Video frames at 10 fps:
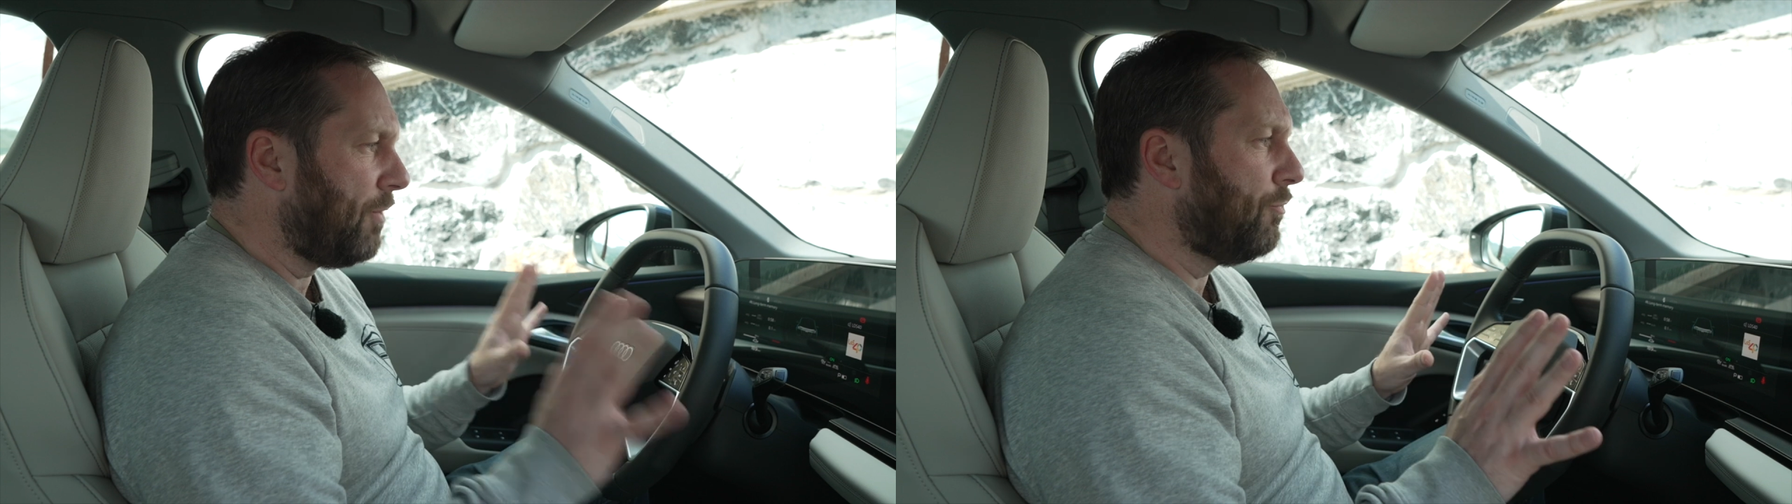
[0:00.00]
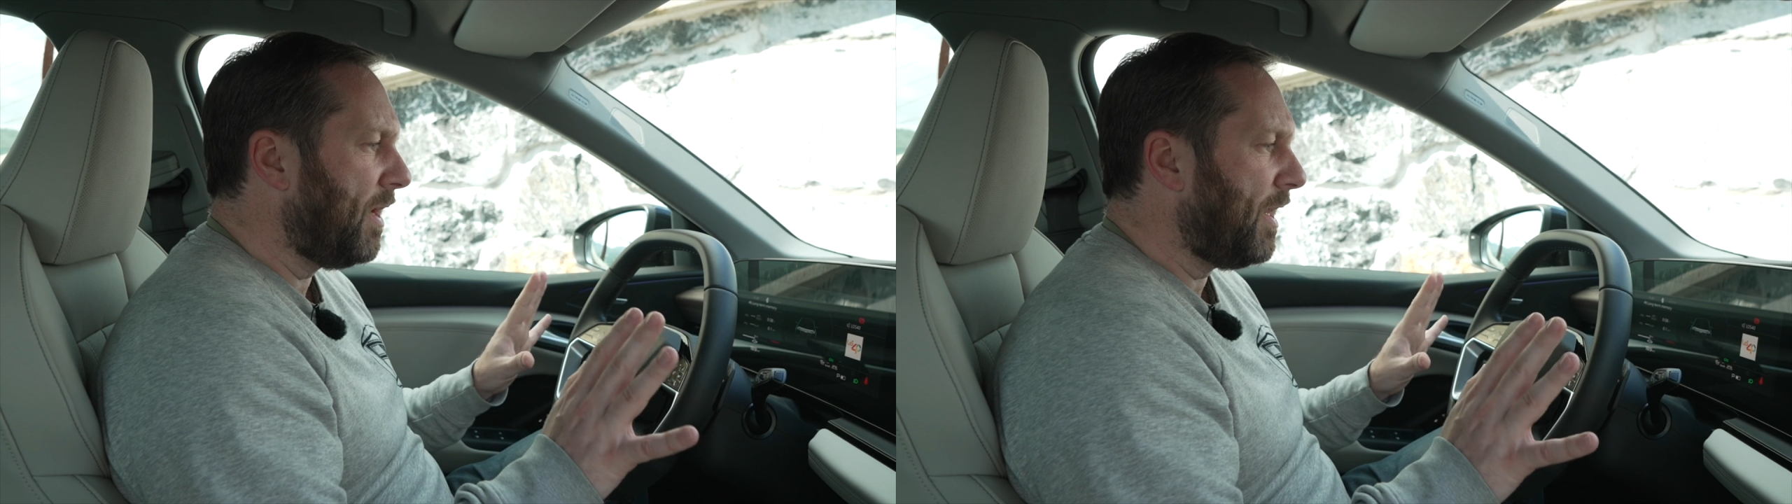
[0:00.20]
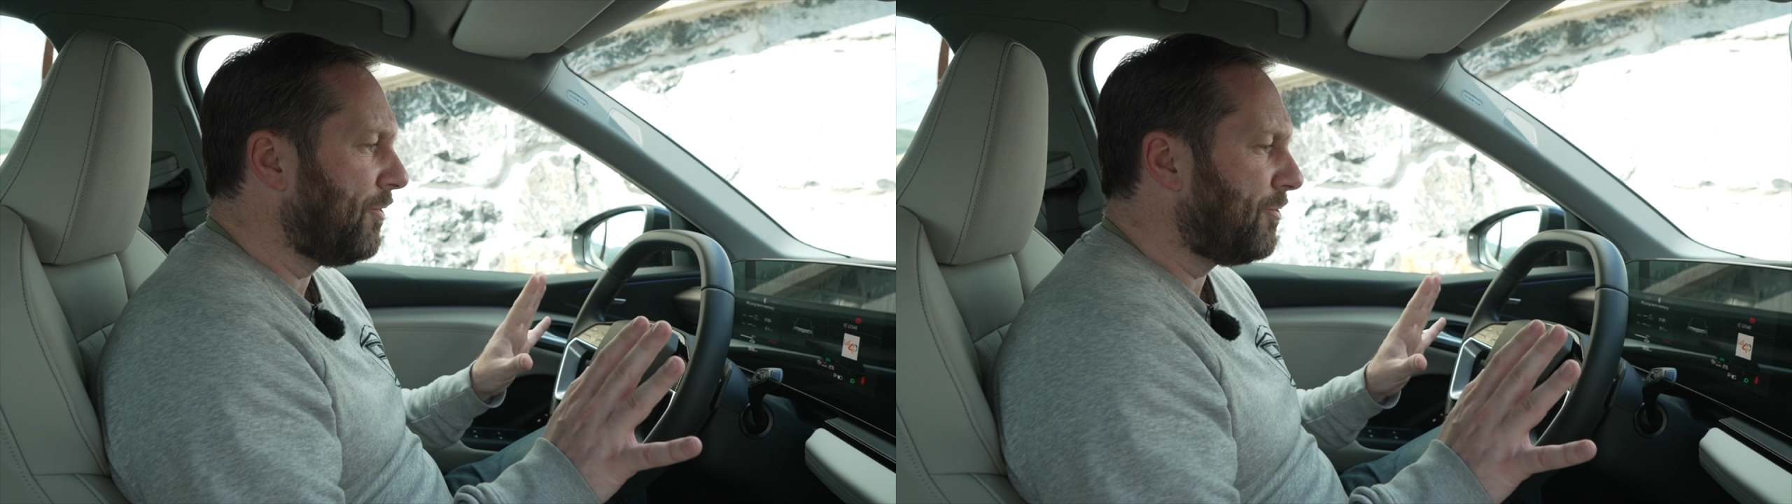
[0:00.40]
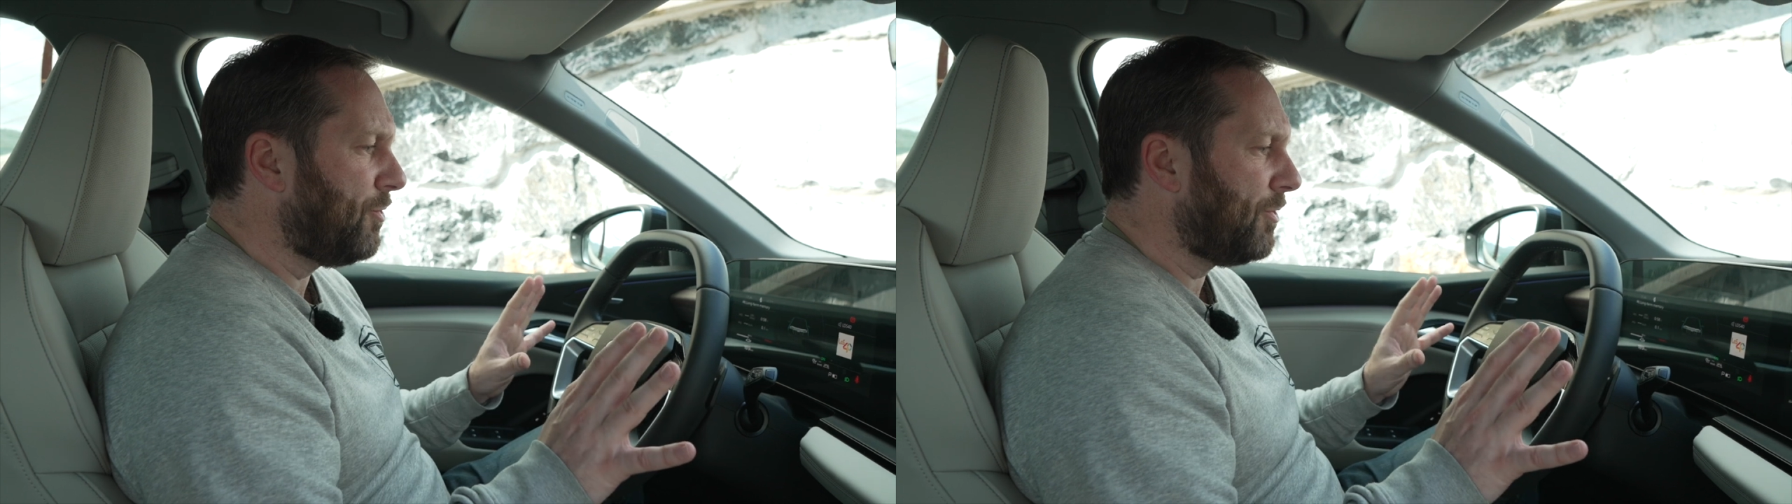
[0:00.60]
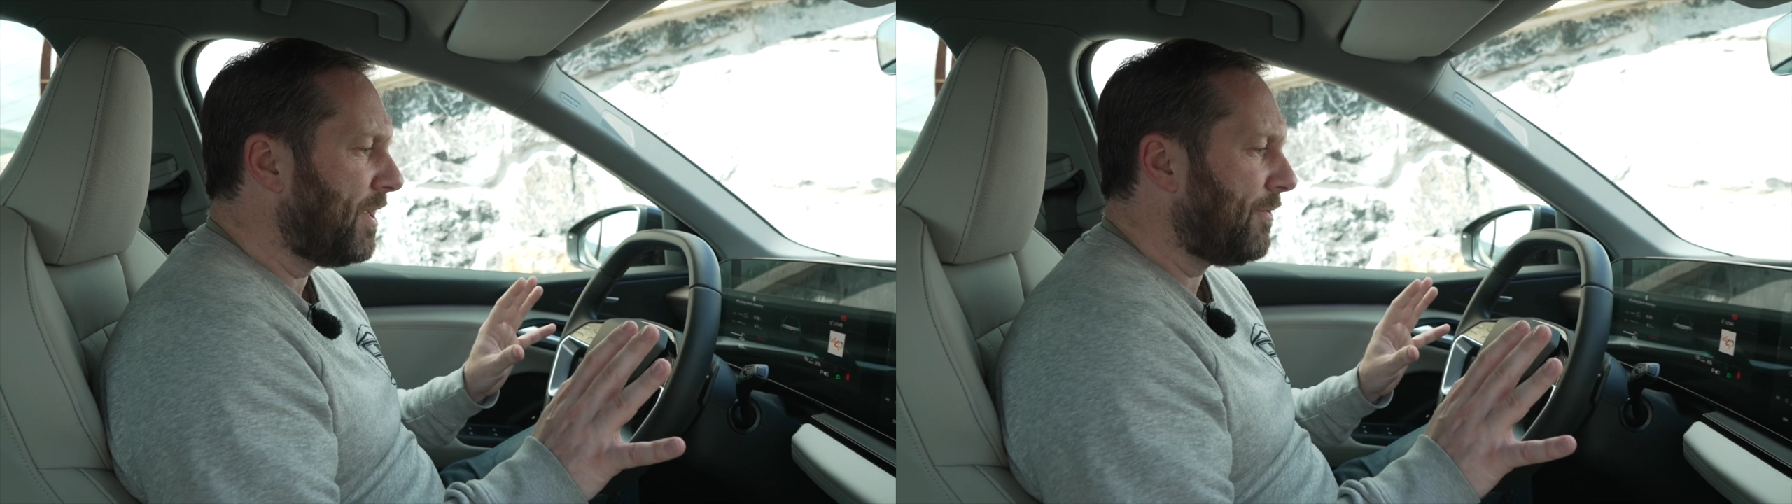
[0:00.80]
It really does
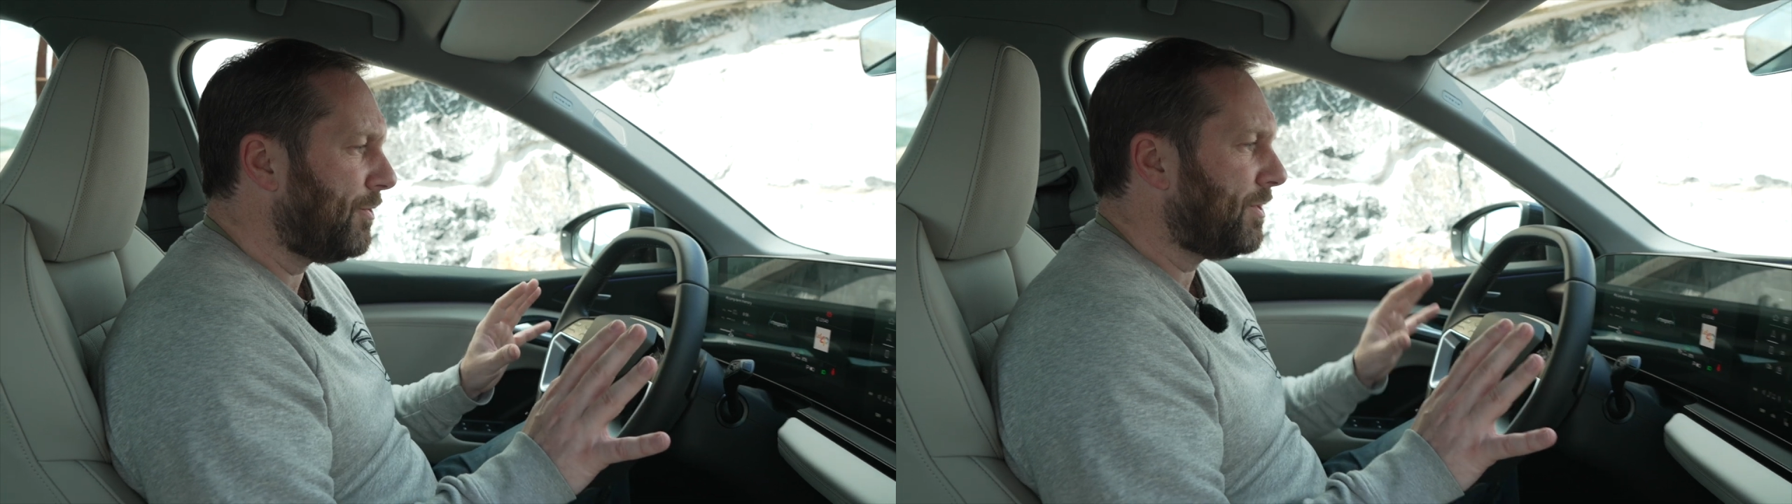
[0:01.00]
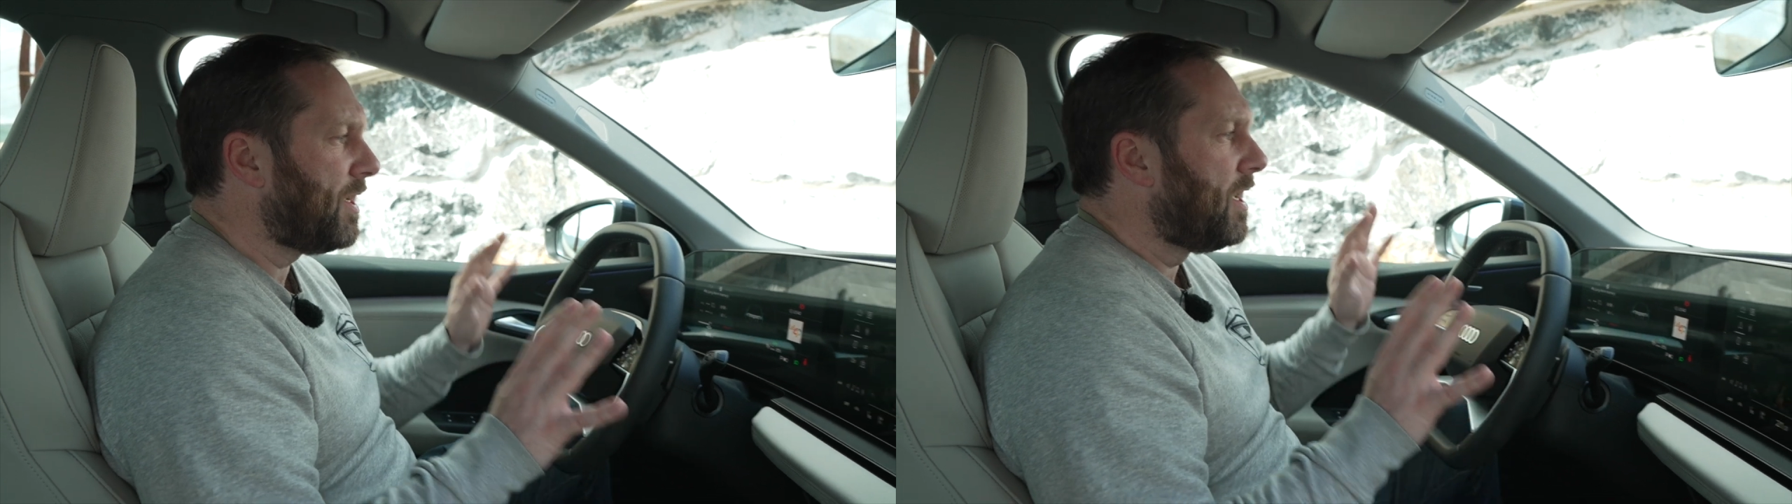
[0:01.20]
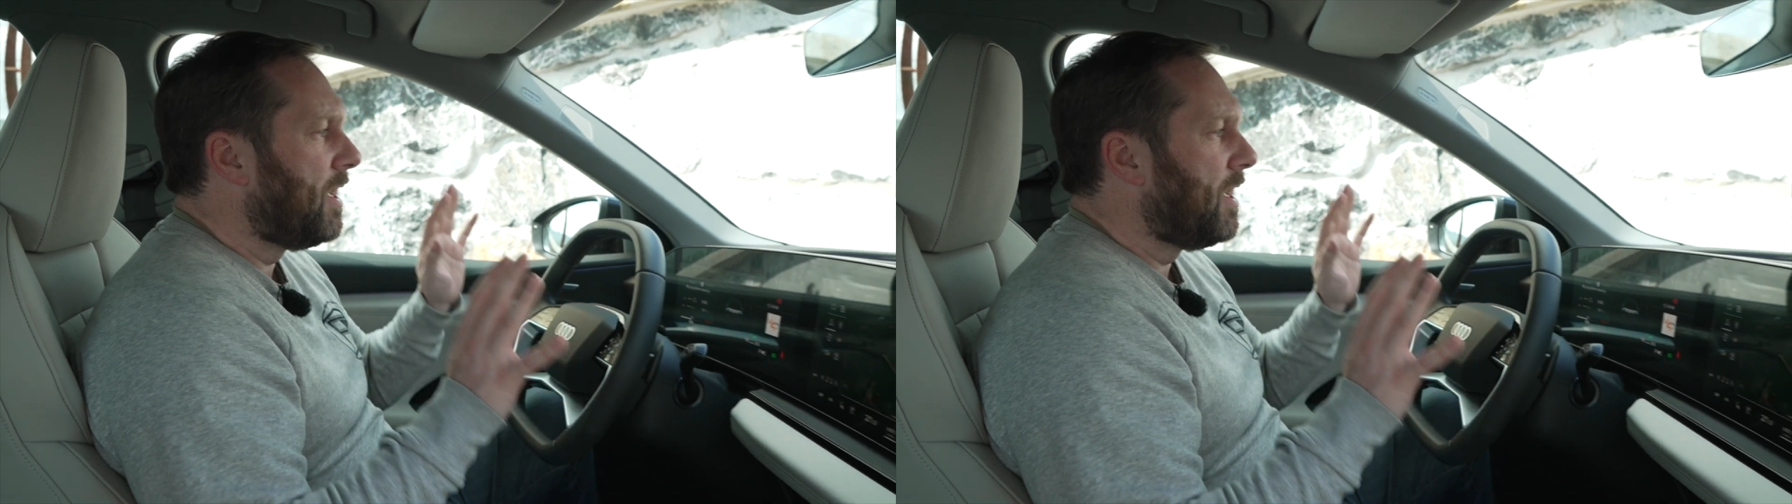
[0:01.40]
look different.